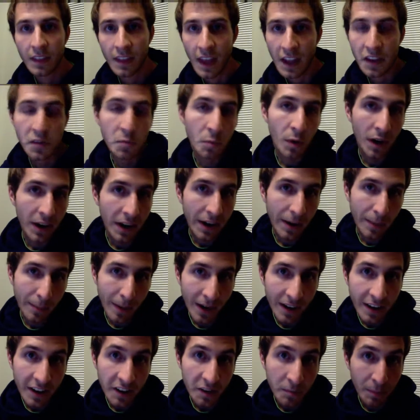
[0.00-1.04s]
That's why our
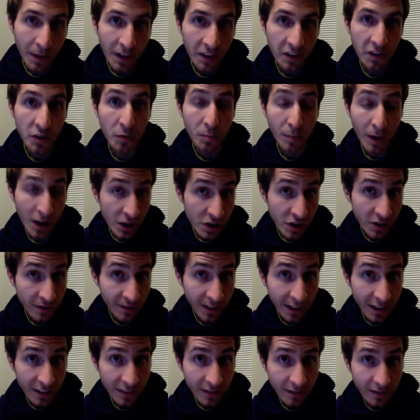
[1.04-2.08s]
bodies make so much of
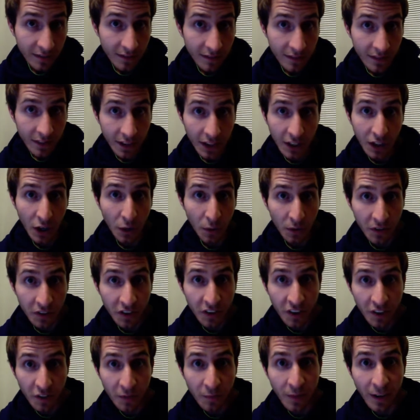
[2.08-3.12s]
it. You know,
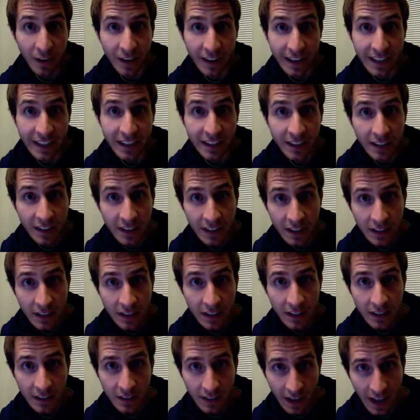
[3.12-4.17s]
it's very
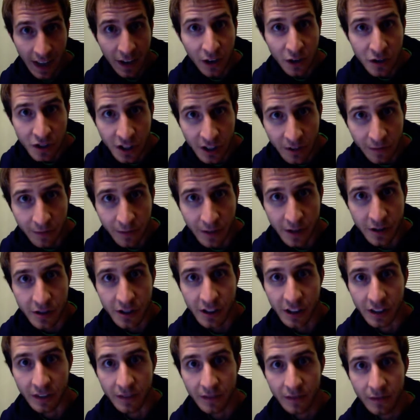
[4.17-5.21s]
energy
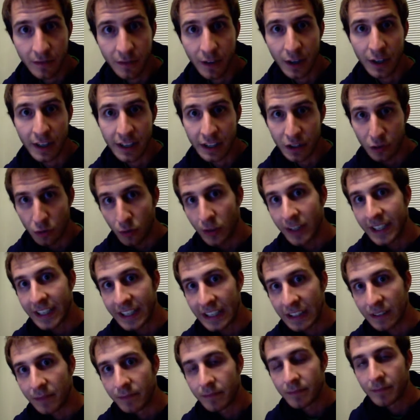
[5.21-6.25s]
efficient, very
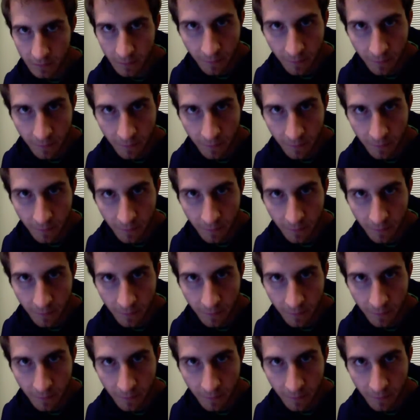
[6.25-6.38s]
green.